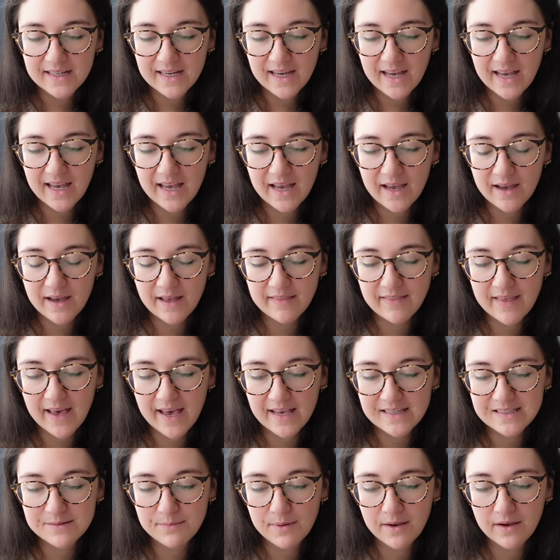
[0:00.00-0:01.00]
And
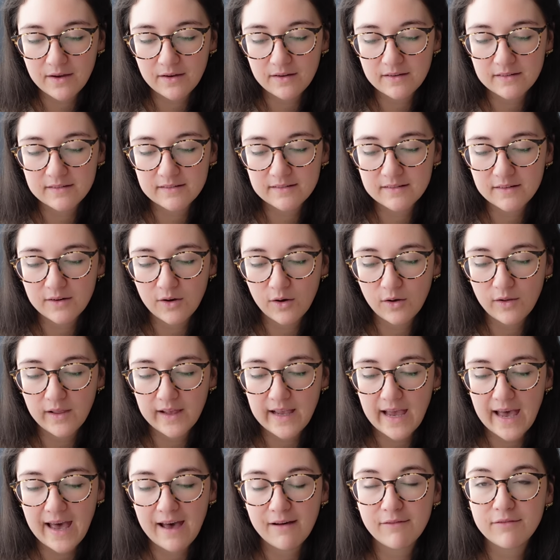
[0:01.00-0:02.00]
that is about all I
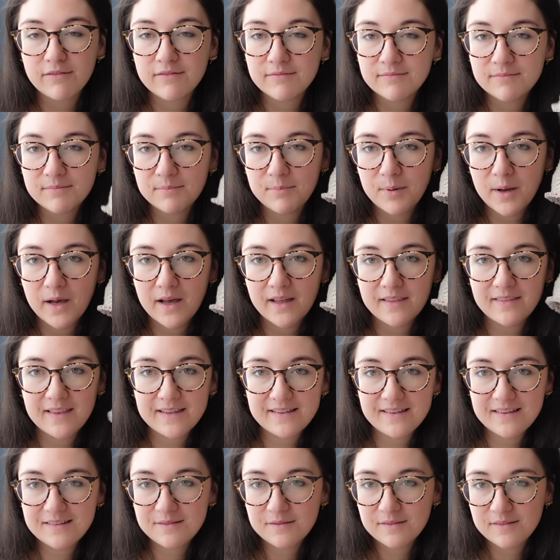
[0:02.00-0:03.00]
have, but
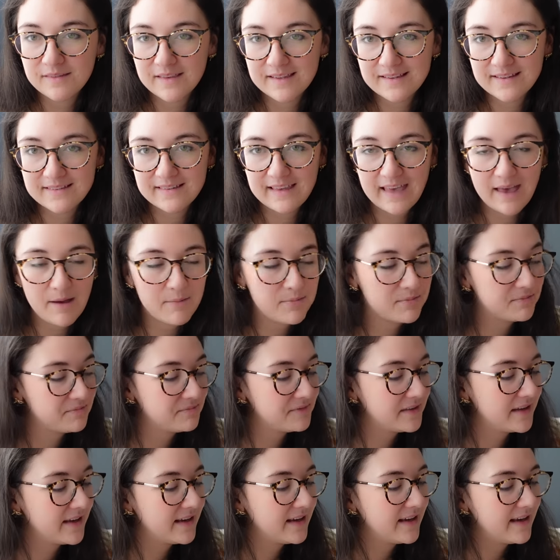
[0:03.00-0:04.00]
this is Kip,
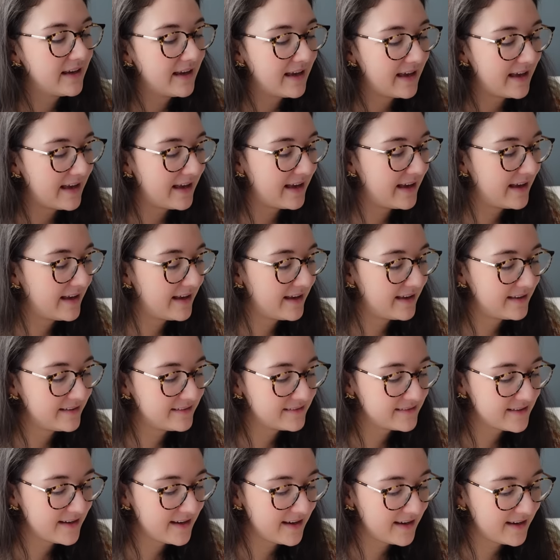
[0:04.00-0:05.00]

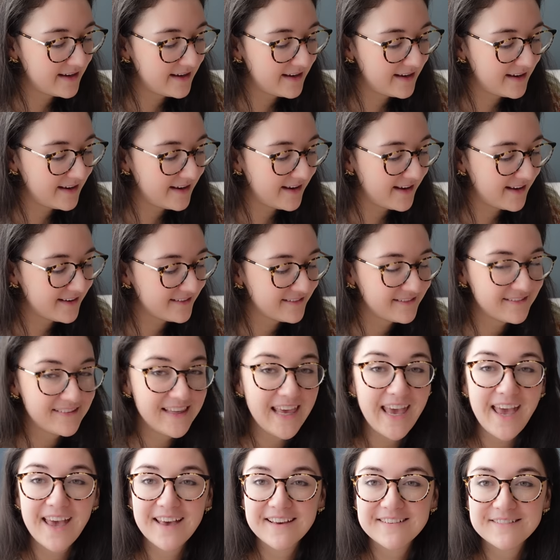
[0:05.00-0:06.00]
and
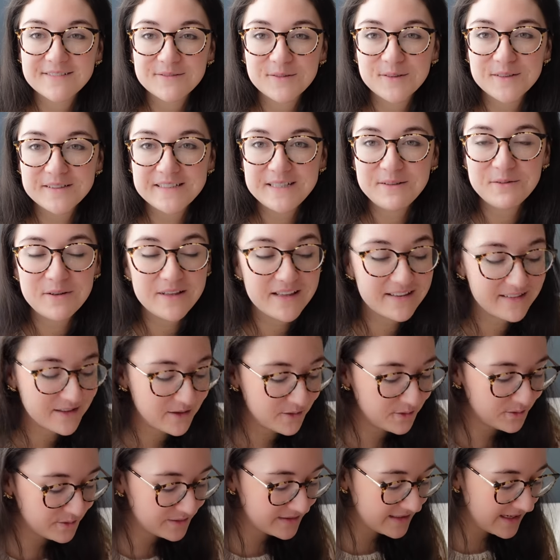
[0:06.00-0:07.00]
we'll see where this
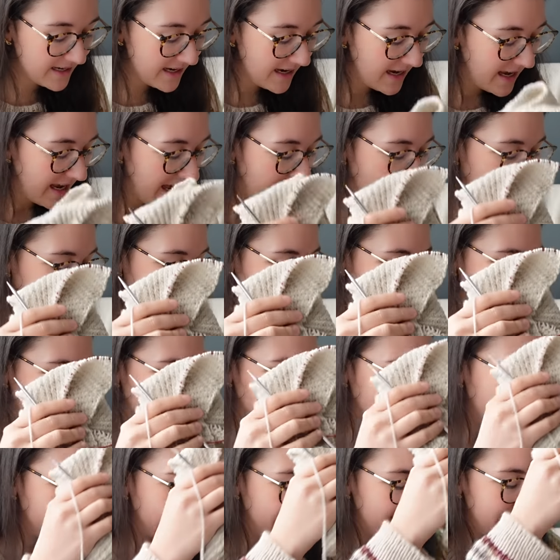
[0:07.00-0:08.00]
goes. I'm
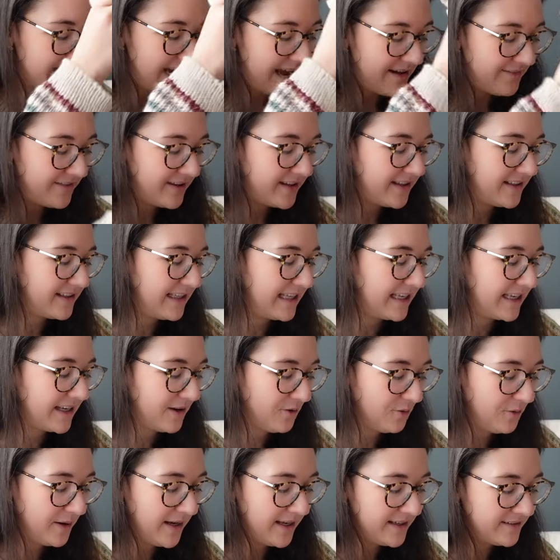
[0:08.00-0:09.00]
excited to have it like
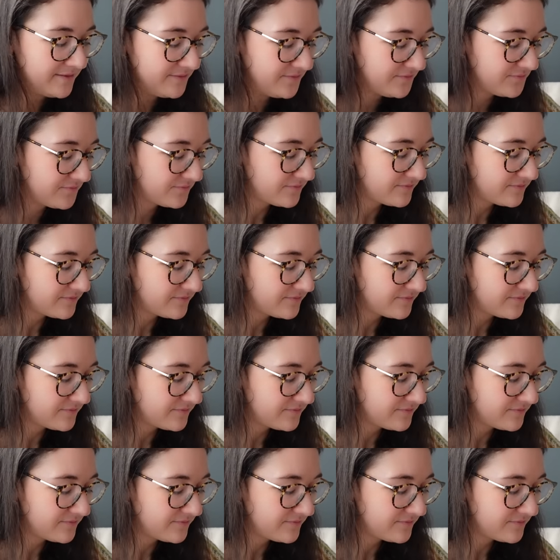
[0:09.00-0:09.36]
going.